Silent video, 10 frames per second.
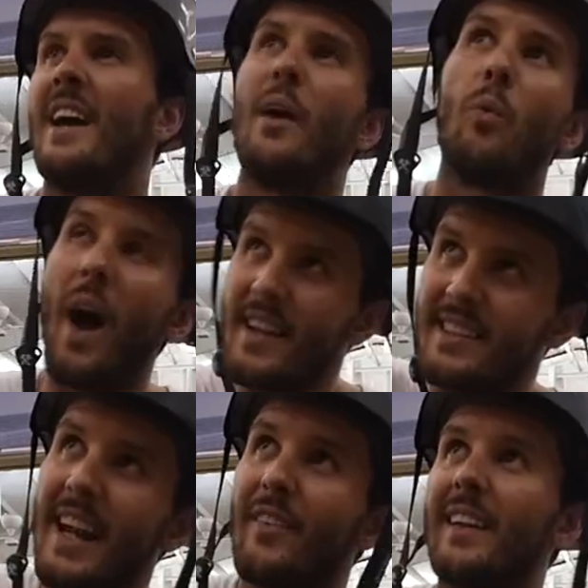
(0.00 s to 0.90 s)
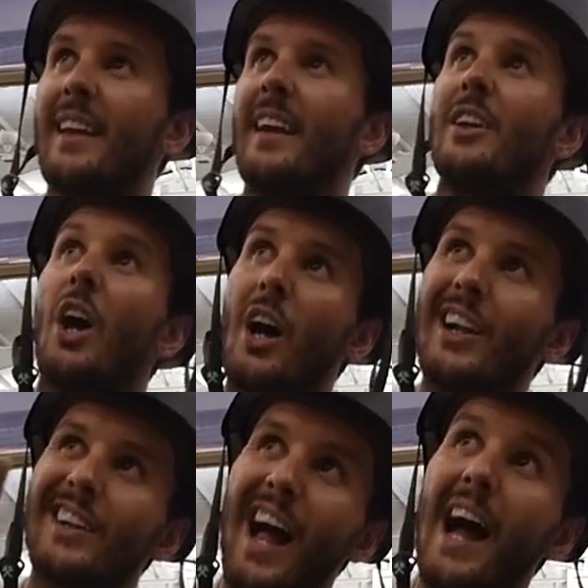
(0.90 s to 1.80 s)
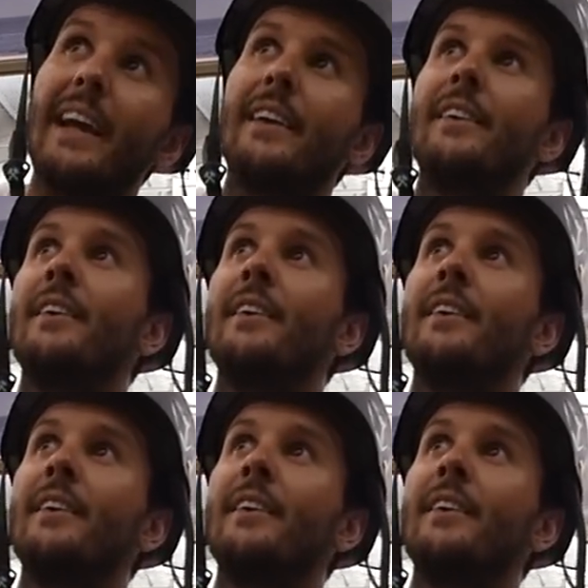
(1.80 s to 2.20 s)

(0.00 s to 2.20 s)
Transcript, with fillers: It wasn't everything. Y'all are lying.